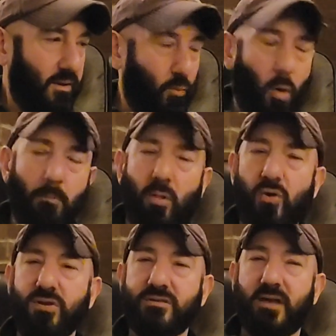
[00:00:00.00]
won't
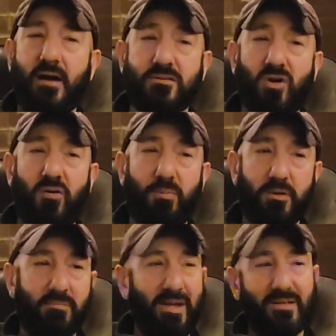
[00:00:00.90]
boil your socks off.
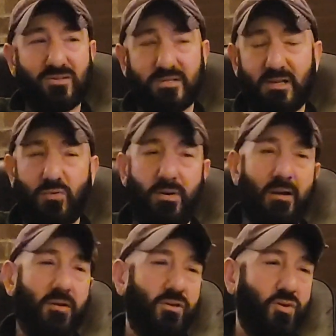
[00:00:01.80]
But man, sitting
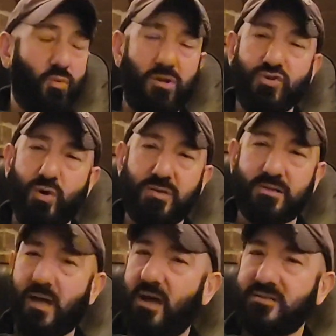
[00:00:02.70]
around, you want to enjoy a
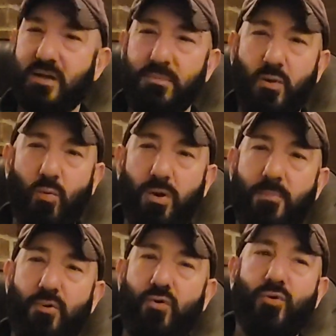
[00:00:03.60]
Scotch, that'd be the one to
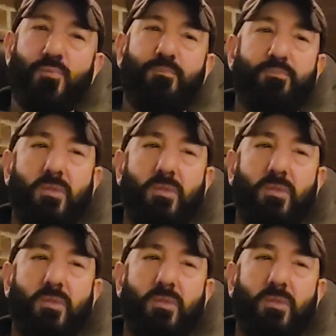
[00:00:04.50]
pull.